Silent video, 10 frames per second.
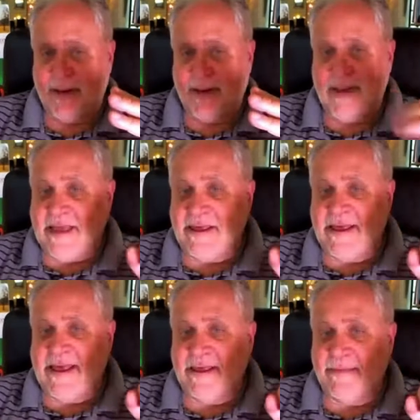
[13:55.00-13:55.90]

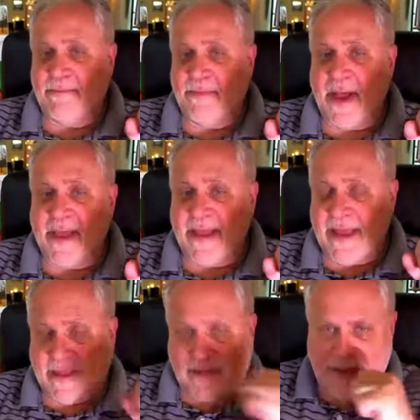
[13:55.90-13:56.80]
He's biting
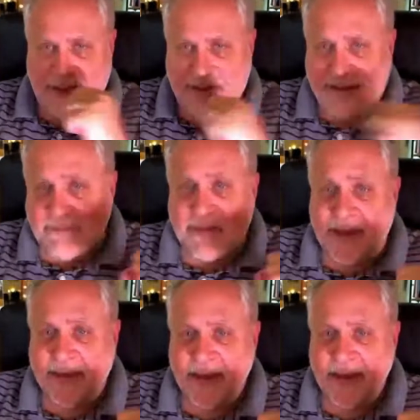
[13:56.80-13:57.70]
at the
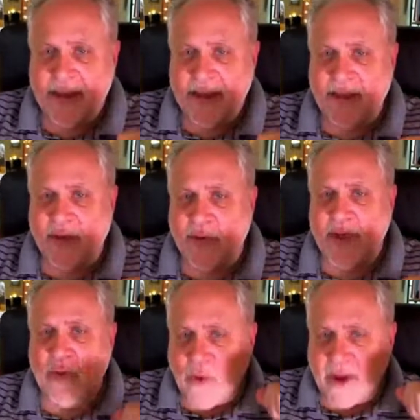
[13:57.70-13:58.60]
bit. He
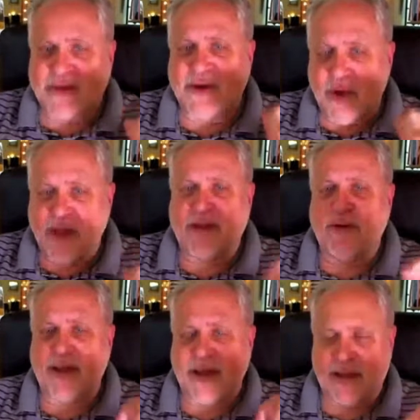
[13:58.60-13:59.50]
wants to go out there
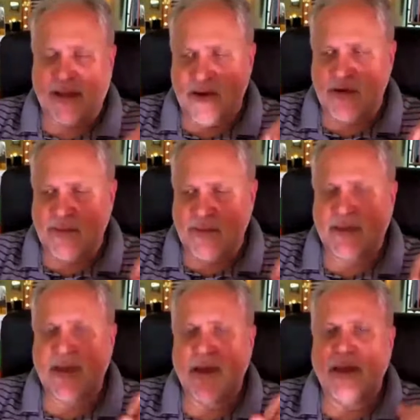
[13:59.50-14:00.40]
looking at homes.
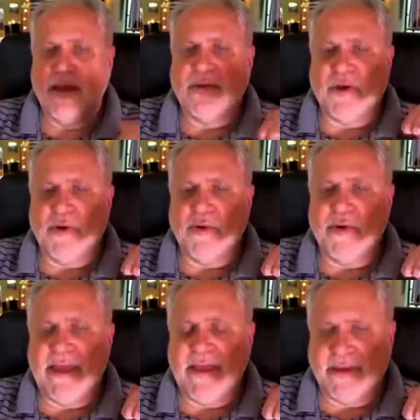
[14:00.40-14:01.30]
So
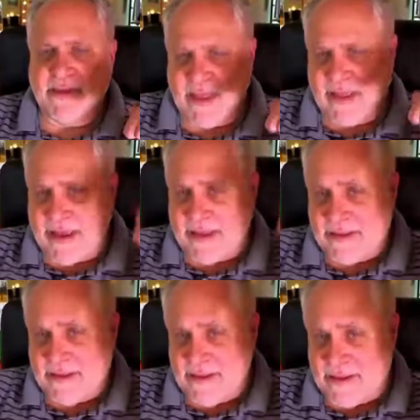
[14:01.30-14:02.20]
he just had to get
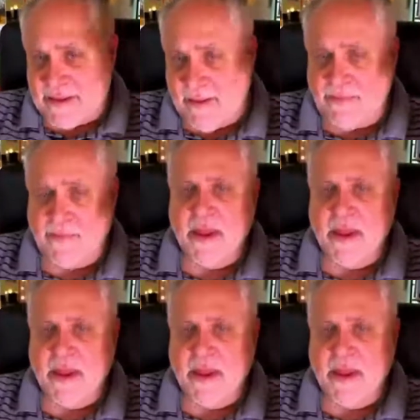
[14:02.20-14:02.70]
some